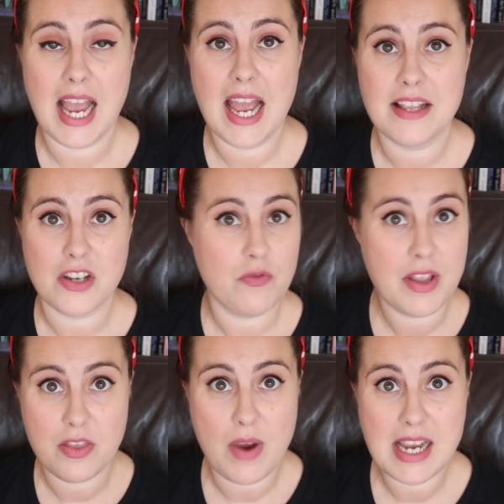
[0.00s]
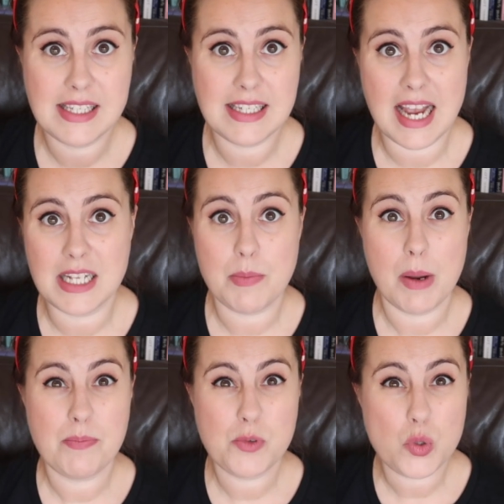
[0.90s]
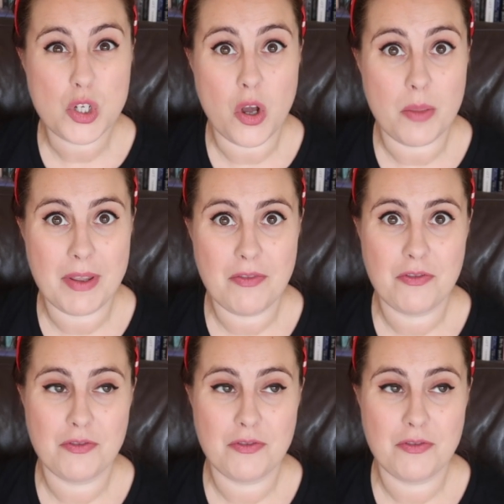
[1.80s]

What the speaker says: and I've read the rest, and my daughter got me